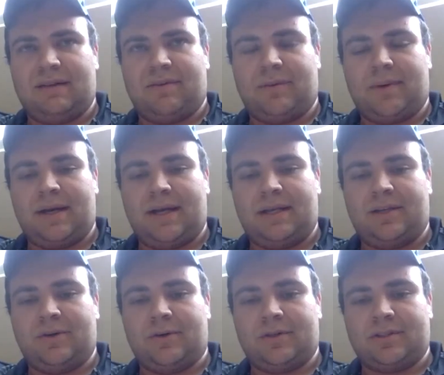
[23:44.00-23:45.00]
away
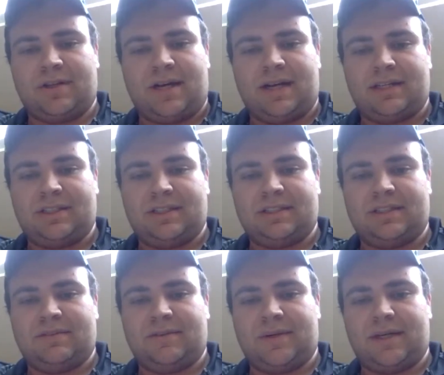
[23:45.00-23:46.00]
your strategies,
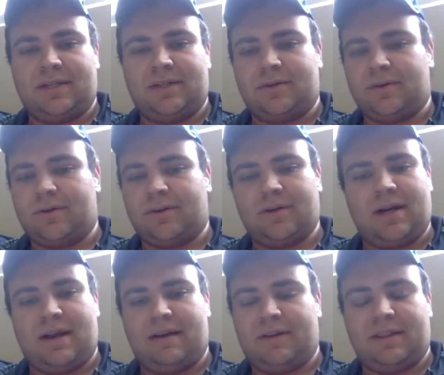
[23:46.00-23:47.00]
give away your
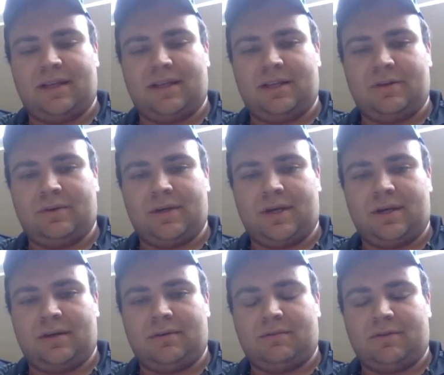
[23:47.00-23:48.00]
everything you
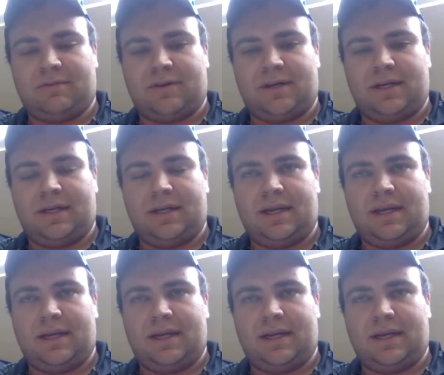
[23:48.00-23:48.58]
know for free.